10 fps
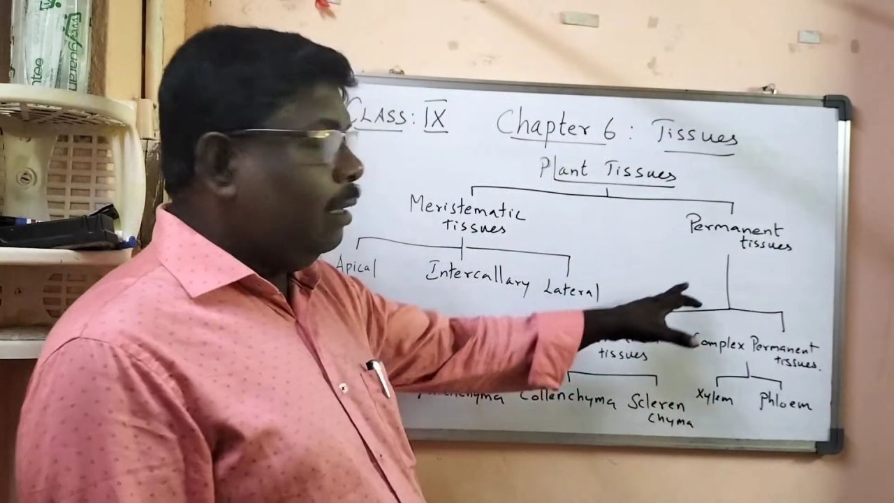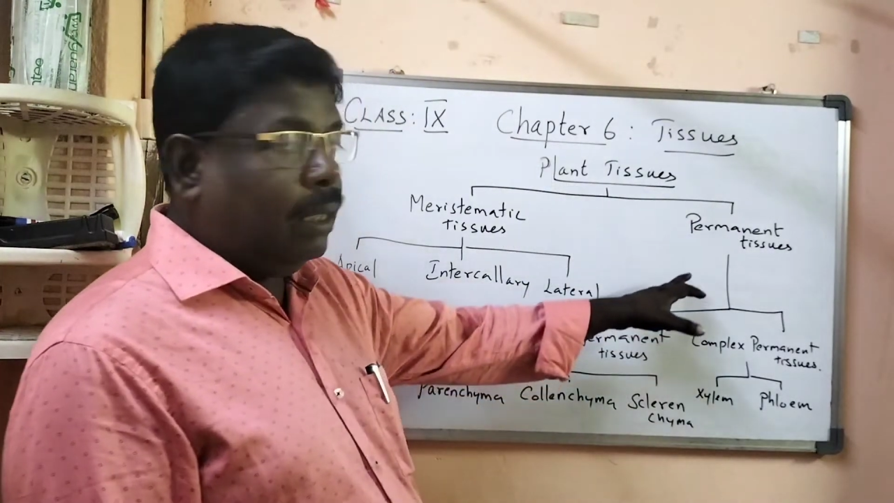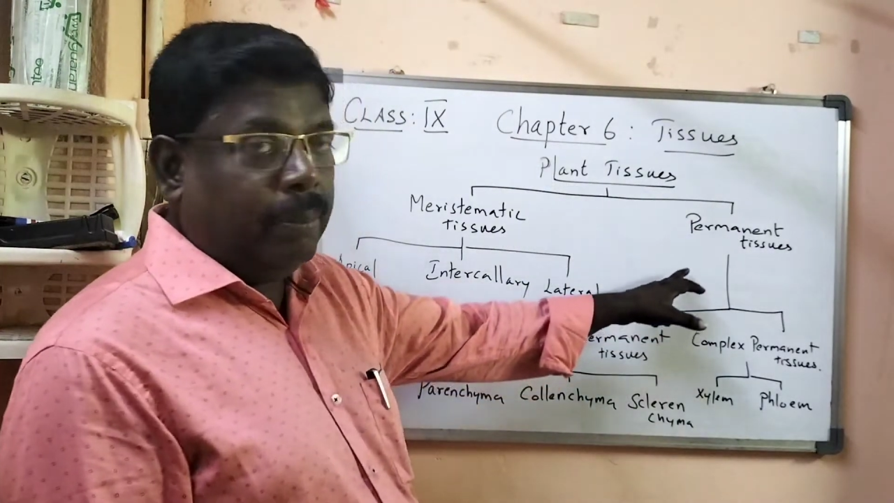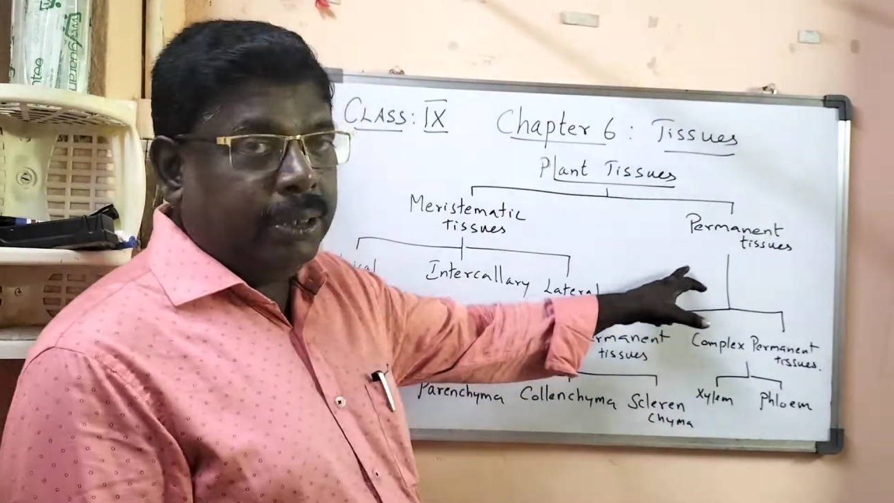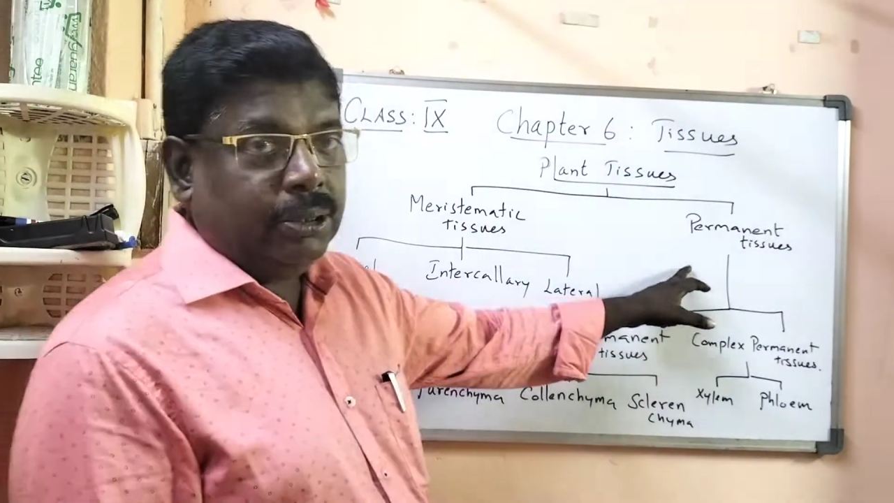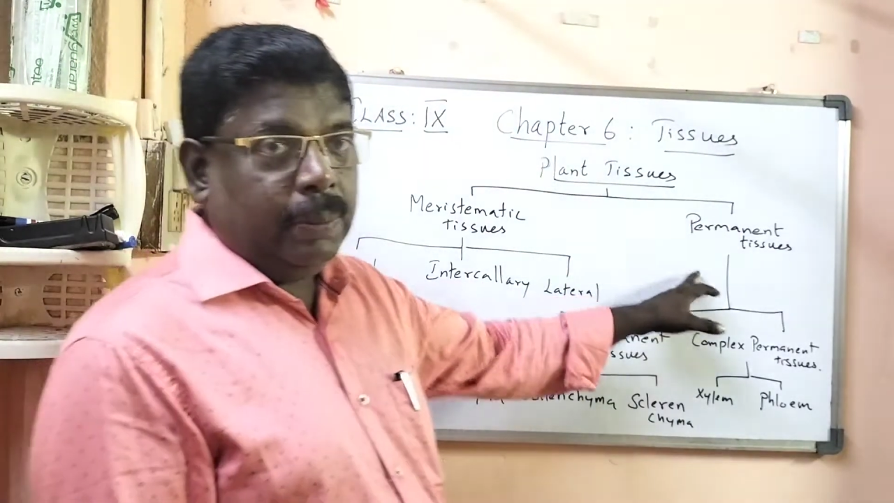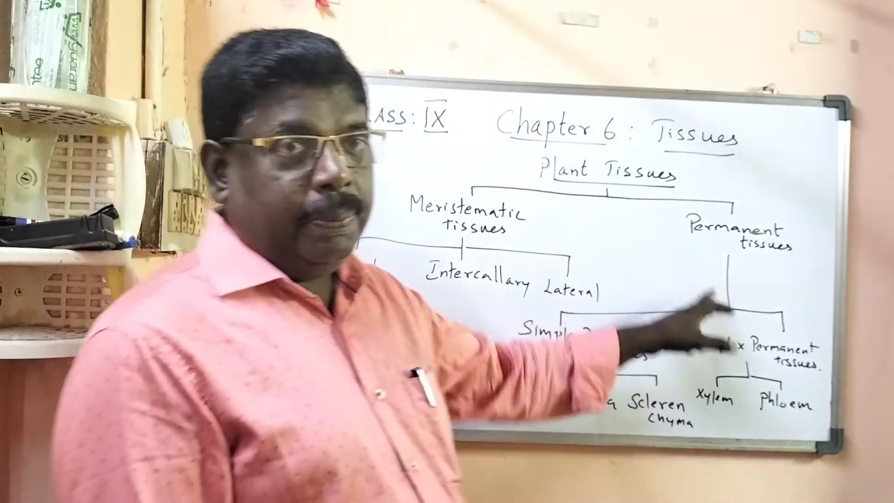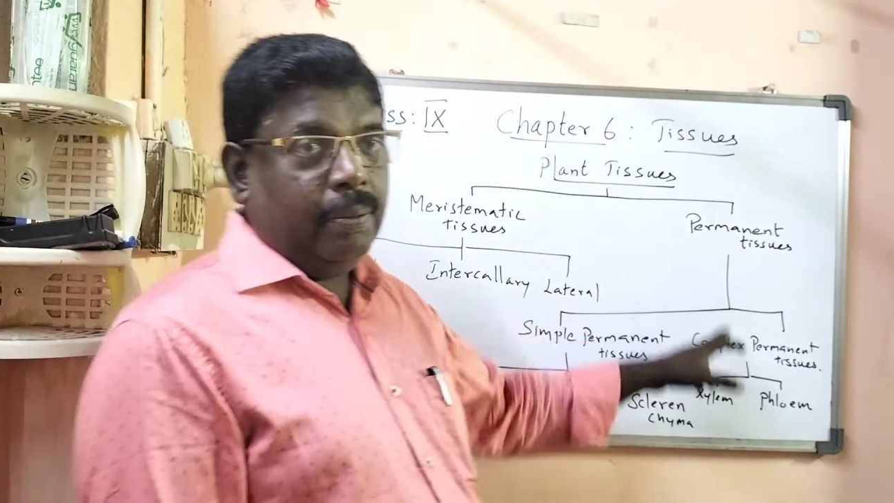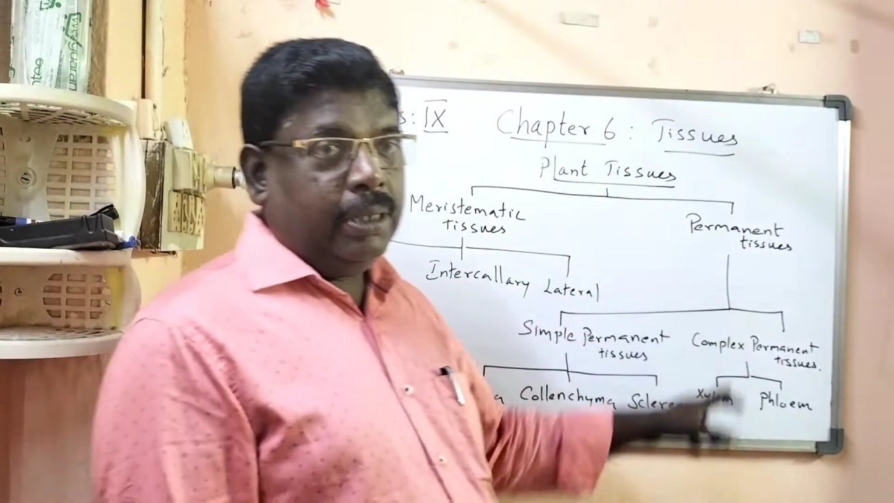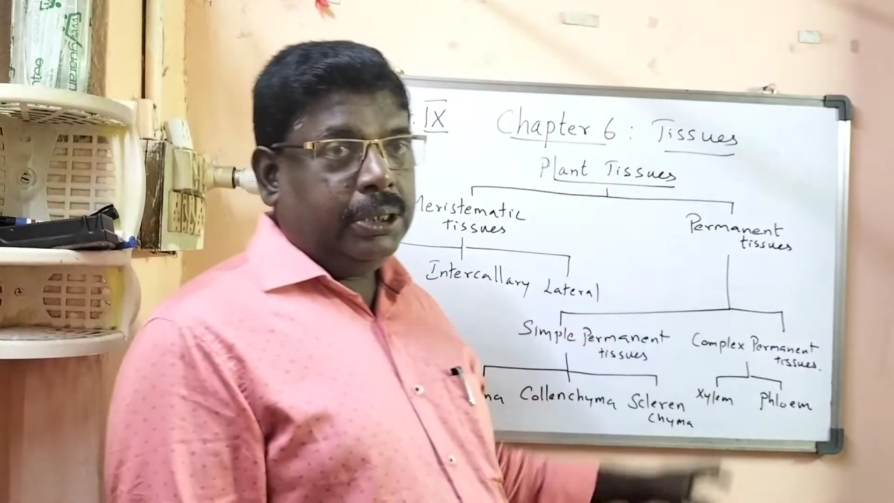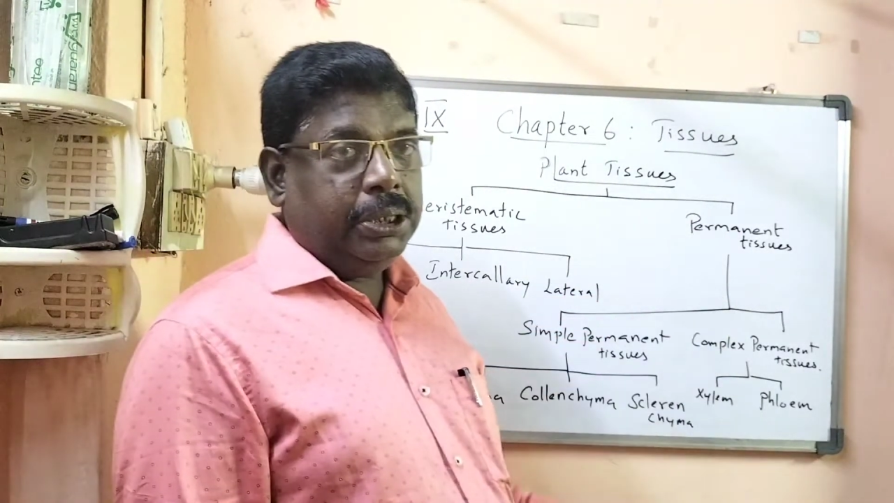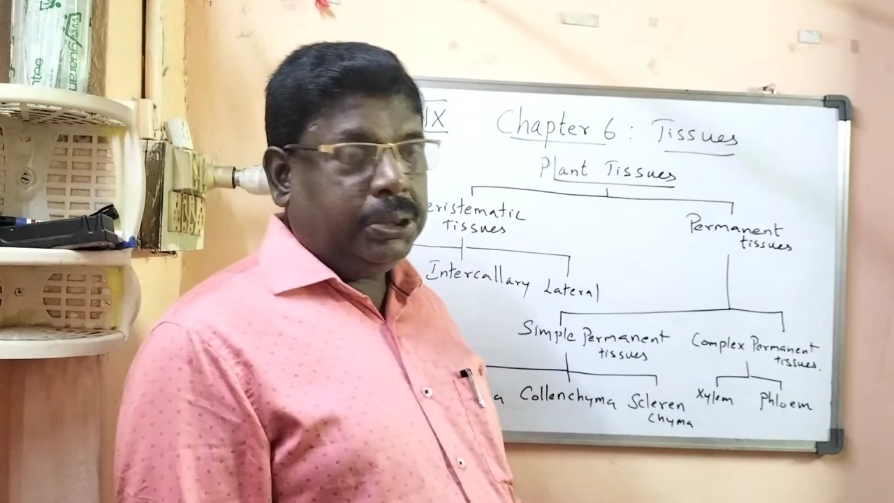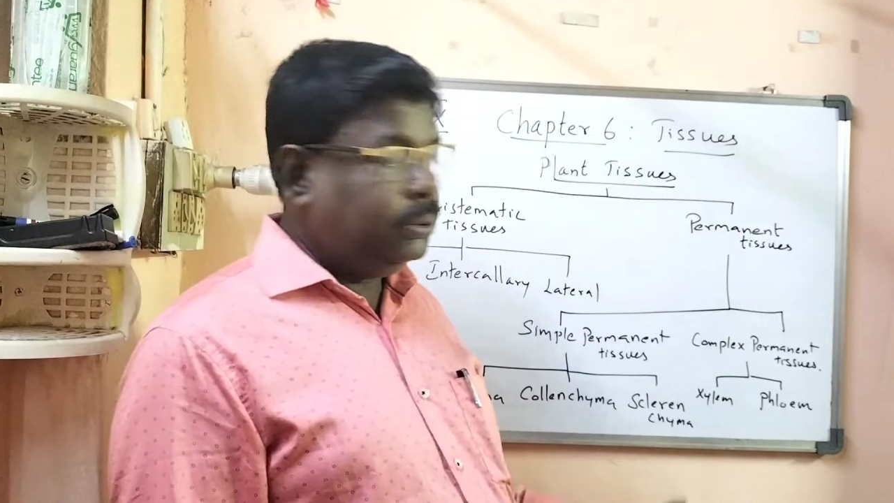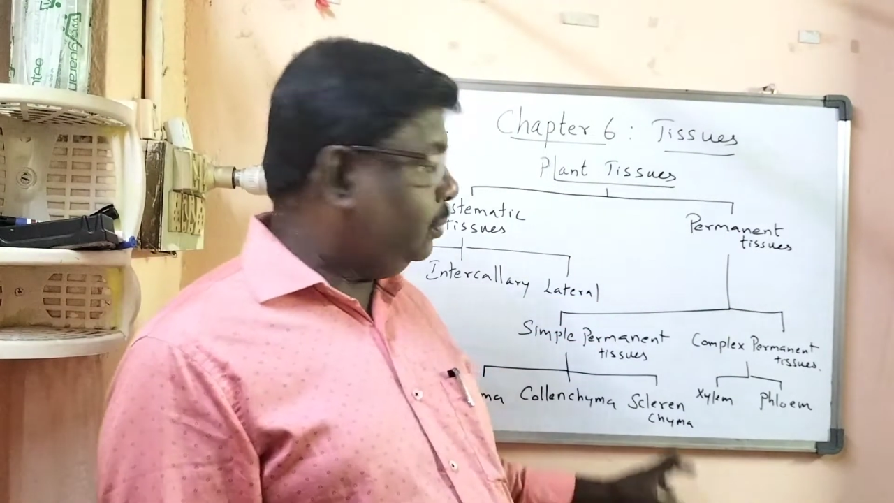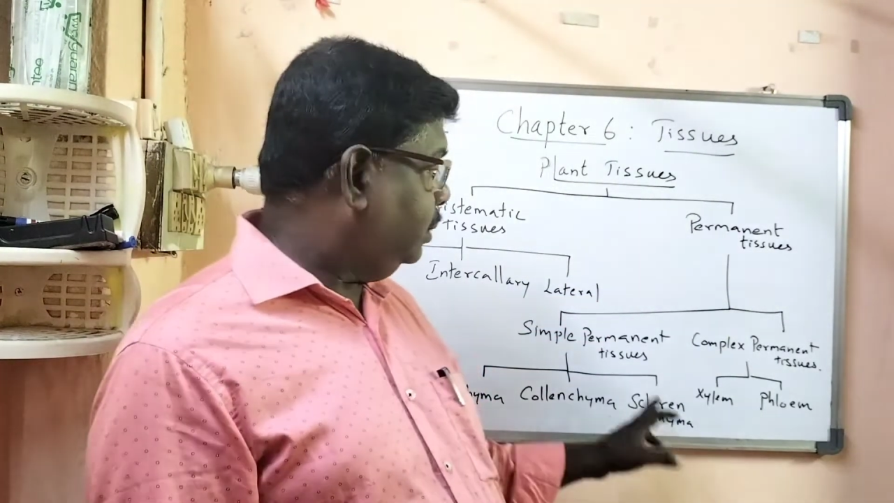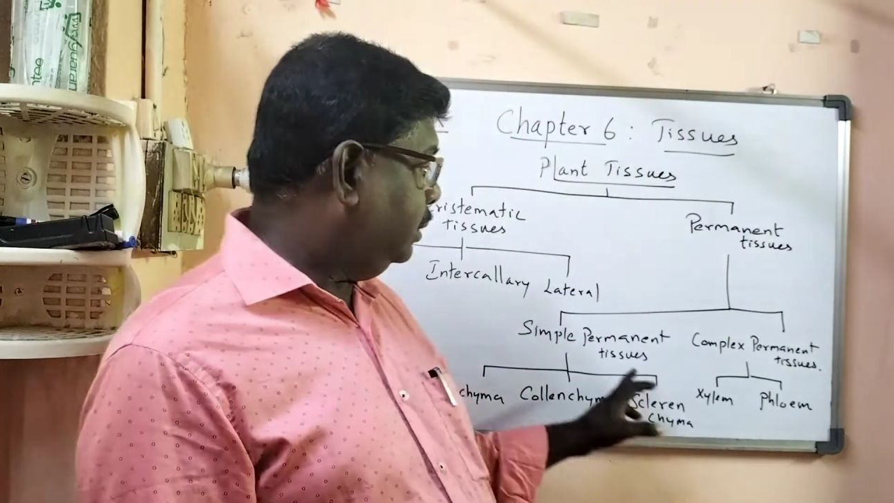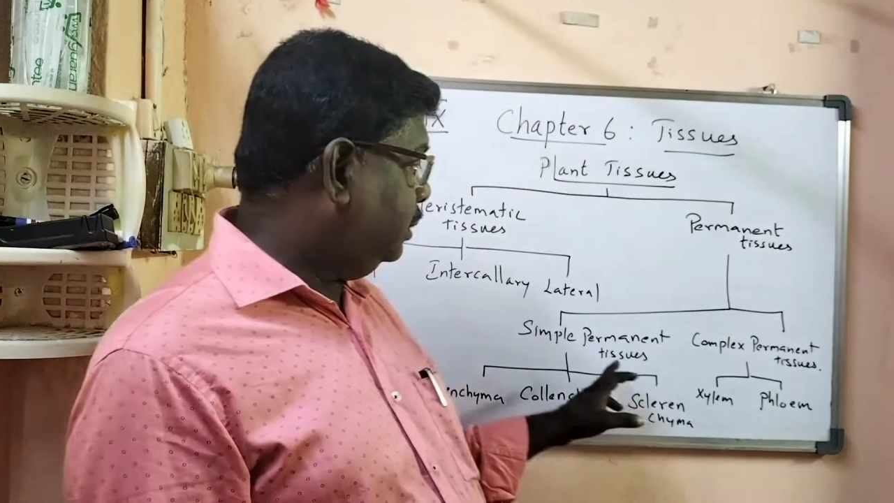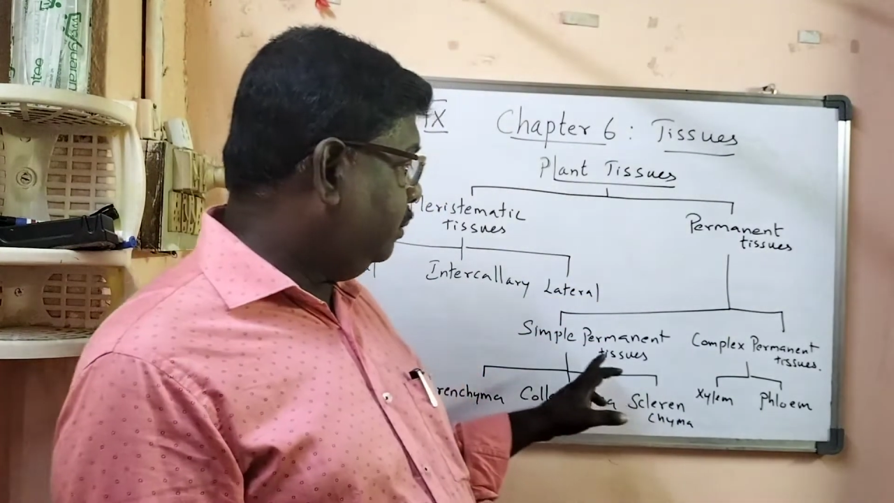Coming to the permanent tissues,